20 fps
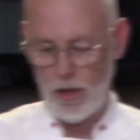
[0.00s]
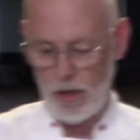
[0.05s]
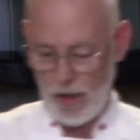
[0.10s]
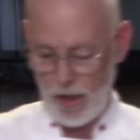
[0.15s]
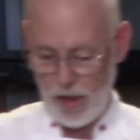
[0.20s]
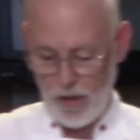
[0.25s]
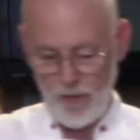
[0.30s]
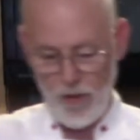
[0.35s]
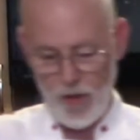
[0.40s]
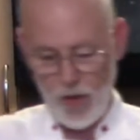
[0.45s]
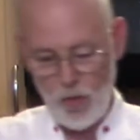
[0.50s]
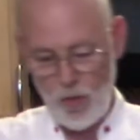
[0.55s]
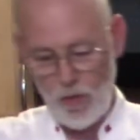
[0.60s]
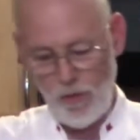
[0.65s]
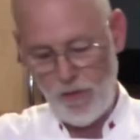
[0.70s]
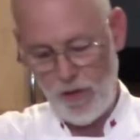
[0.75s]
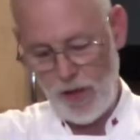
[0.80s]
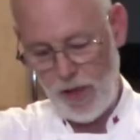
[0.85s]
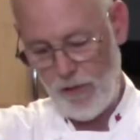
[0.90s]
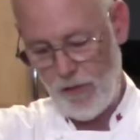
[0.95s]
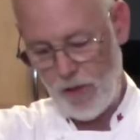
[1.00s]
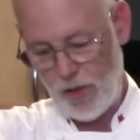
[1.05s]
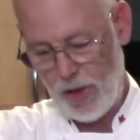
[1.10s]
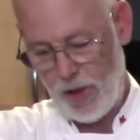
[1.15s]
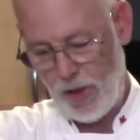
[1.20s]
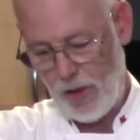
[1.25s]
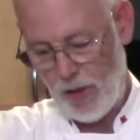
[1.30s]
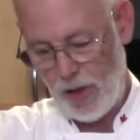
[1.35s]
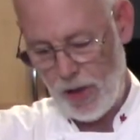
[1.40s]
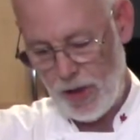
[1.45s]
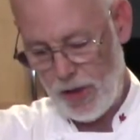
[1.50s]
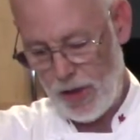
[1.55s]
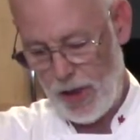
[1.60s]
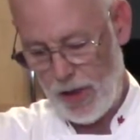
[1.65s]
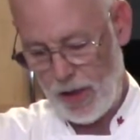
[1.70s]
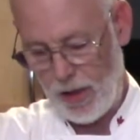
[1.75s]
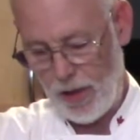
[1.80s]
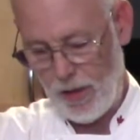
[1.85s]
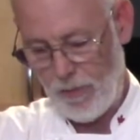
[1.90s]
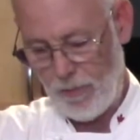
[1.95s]
individual flavors here in a
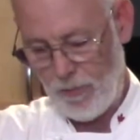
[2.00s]
second.